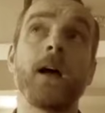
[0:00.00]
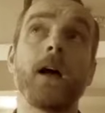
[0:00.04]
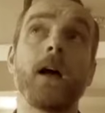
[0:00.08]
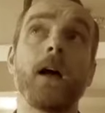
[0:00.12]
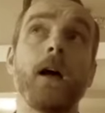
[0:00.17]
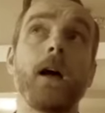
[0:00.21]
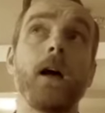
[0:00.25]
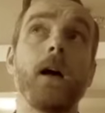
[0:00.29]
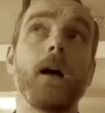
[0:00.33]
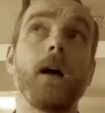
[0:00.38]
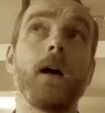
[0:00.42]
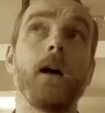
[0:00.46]

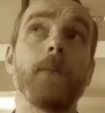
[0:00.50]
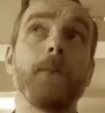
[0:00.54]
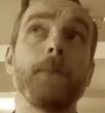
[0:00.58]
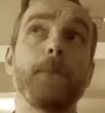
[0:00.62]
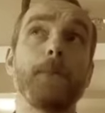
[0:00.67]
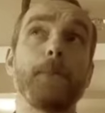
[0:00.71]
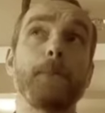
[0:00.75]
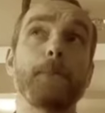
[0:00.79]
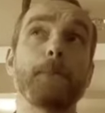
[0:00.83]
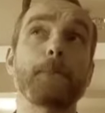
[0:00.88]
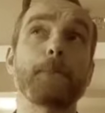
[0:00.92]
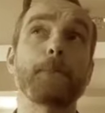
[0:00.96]

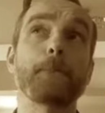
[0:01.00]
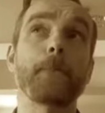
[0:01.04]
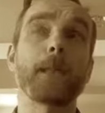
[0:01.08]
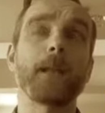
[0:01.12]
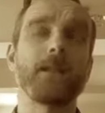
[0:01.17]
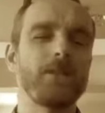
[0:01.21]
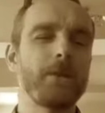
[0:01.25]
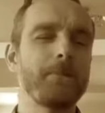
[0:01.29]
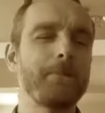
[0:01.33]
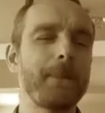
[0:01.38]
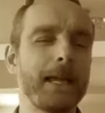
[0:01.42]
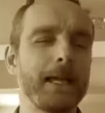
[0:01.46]
to
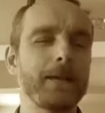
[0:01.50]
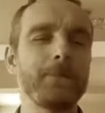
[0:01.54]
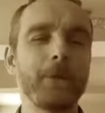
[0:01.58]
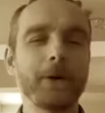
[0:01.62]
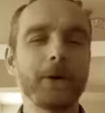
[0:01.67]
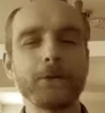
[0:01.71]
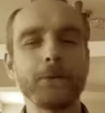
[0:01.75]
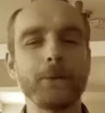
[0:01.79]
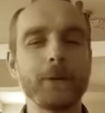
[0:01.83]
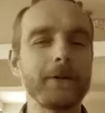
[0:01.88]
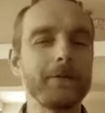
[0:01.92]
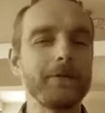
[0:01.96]
make my
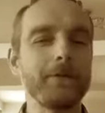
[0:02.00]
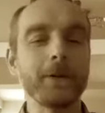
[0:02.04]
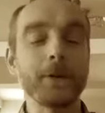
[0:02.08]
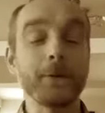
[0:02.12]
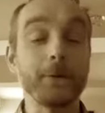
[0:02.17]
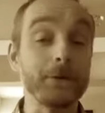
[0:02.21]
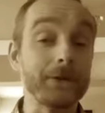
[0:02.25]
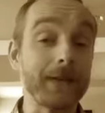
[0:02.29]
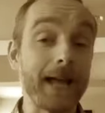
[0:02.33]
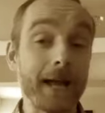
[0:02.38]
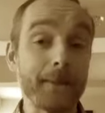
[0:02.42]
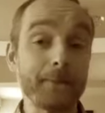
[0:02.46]
Twitter
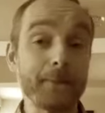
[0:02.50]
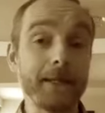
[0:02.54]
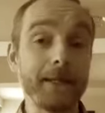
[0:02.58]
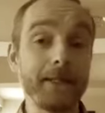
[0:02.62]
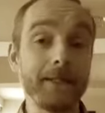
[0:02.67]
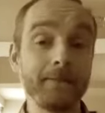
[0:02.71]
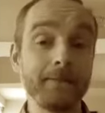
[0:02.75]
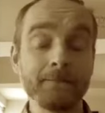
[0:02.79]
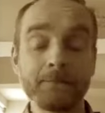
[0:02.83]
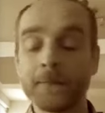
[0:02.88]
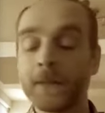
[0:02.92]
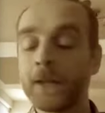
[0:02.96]
followers
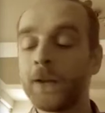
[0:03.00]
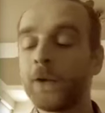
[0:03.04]
happy,